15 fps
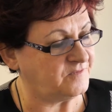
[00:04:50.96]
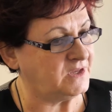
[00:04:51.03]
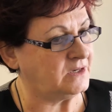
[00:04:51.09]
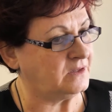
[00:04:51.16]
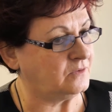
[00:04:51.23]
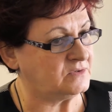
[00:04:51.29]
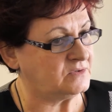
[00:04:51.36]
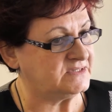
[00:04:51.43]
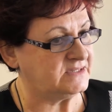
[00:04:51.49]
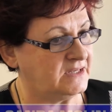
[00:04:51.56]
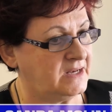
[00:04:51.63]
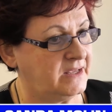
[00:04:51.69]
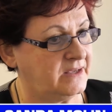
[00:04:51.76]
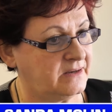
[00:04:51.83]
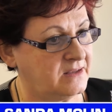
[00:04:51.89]
With
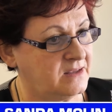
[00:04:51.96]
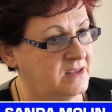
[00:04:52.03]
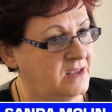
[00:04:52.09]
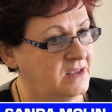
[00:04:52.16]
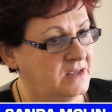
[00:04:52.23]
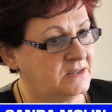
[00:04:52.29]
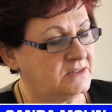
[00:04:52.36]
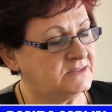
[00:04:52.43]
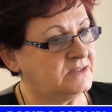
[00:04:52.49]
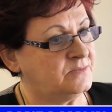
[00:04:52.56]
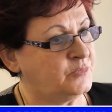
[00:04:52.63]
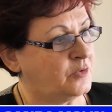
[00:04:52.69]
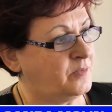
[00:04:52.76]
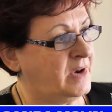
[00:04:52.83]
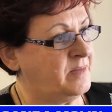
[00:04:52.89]
everything that I gather here,
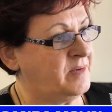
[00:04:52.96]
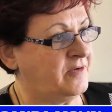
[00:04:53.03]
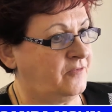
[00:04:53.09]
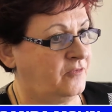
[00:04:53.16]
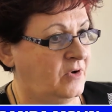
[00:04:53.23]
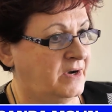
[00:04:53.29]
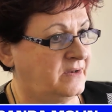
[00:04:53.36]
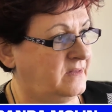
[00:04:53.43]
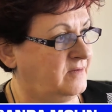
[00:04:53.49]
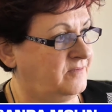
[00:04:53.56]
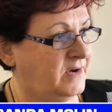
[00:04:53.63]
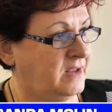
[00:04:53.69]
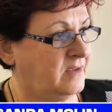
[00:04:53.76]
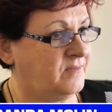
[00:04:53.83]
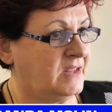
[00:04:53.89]
I can help women
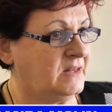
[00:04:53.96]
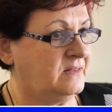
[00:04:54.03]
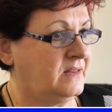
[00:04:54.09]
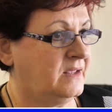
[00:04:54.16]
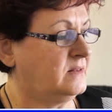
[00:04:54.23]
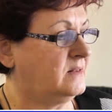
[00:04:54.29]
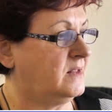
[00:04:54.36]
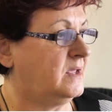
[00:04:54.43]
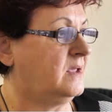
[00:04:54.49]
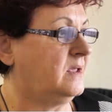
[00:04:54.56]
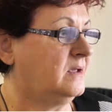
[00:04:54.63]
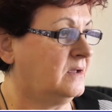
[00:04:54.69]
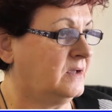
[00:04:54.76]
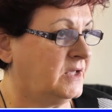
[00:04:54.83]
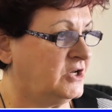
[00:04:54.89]
who come in for
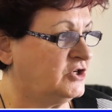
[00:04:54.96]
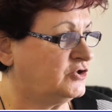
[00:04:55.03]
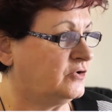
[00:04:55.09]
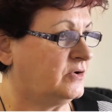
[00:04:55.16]
counseling.